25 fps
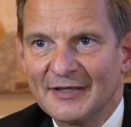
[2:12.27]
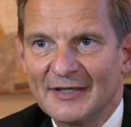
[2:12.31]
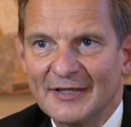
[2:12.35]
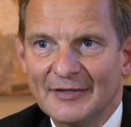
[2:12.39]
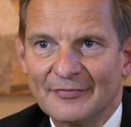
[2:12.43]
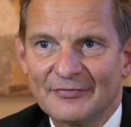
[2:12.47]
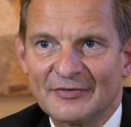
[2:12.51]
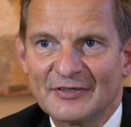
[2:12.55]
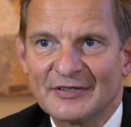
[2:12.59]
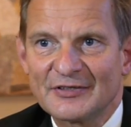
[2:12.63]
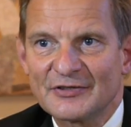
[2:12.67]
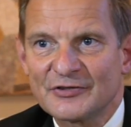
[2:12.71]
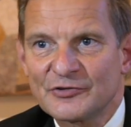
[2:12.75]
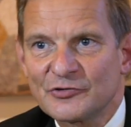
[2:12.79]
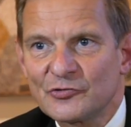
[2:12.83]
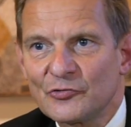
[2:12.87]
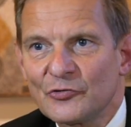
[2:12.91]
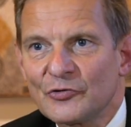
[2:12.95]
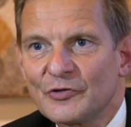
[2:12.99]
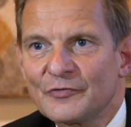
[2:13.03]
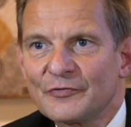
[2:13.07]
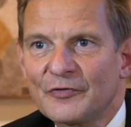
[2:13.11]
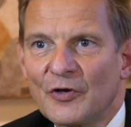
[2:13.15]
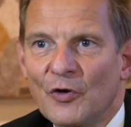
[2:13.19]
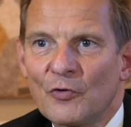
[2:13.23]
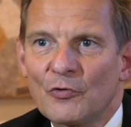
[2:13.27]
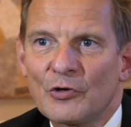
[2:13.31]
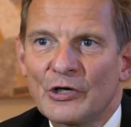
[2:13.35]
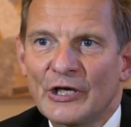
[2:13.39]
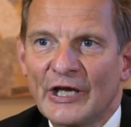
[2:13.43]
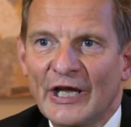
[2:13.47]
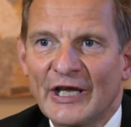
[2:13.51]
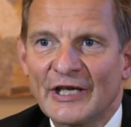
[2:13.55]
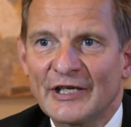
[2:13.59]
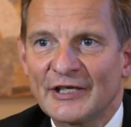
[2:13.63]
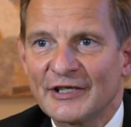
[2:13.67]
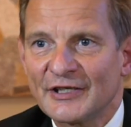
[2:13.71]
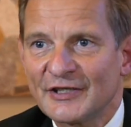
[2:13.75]
If it's sort of
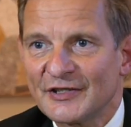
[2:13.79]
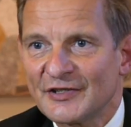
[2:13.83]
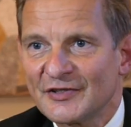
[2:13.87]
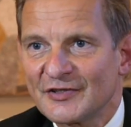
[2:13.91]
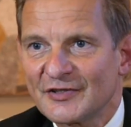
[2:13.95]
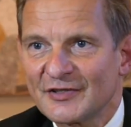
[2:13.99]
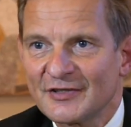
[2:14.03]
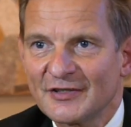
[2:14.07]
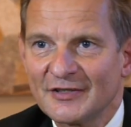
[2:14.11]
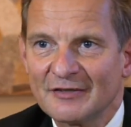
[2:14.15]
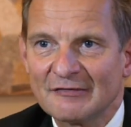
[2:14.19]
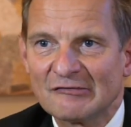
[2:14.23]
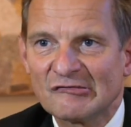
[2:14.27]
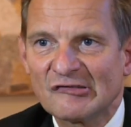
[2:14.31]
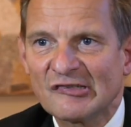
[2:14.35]
okay-ish,